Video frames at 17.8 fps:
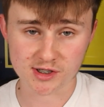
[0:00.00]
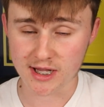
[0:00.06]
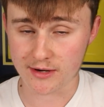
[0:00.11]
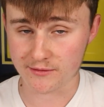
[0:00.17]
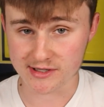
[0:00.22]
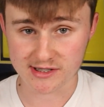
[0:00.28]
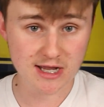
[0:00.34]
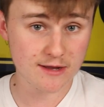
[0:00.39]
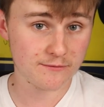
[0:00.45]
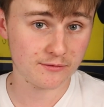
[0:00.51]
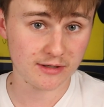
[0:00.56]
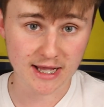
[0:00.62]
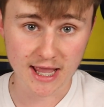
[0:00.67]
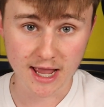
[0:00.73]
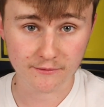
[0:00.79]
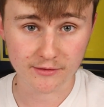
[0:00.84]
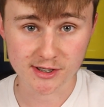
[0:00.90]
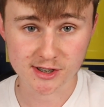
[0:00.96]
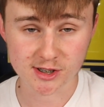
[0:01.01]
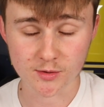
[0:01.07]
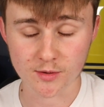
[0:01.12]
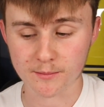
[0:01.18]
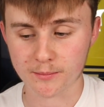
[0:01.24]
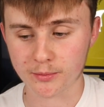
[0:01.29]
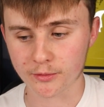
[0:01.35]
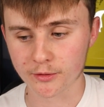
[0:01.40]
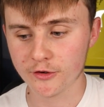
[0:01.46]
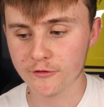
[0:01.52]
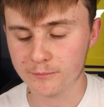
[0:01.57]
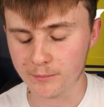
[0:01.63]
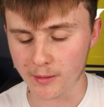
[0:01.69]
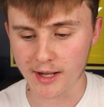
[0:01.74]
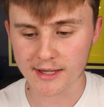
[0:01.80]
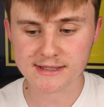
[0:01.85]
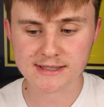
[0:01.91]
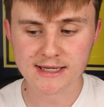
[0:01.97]
there is definitely areas to improve.
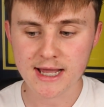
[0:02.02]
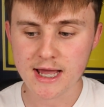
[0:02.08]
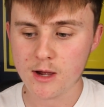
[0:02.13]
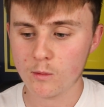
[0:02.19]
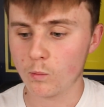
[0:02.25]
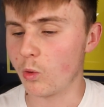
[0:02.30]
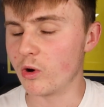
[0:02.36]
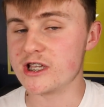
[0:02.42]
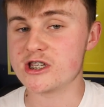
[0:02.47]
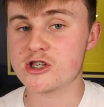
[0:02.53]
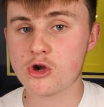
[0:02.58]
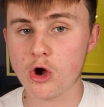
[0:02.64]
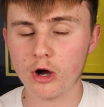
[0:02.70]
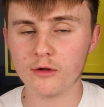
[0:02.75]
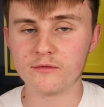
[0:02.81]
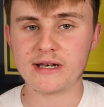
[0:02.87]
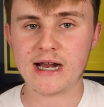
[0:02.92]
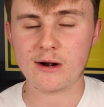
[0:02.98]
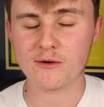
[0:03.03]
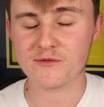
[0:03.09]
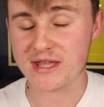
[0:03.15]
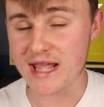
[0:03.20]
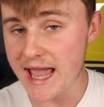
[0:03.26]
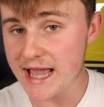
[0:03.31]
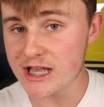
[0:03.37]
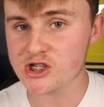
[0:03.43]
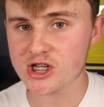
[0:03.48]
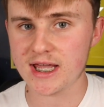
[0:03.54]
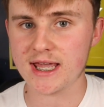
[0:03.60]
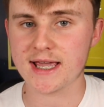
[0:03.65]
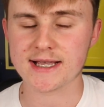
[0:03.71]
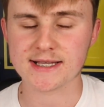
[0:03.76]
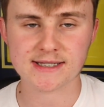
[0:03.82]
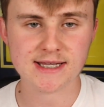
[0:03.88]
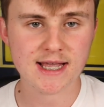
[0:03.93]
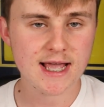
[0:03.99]
But what he's got now at the age he
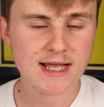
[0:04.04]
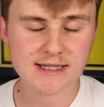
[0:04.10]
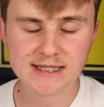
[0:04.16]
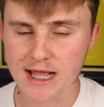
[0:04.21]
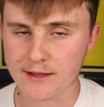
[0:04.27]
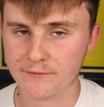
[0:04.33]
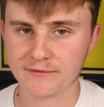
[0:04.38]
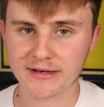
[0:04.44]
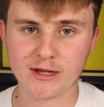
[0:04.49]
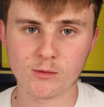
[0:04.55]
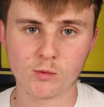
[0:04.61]
is, definitely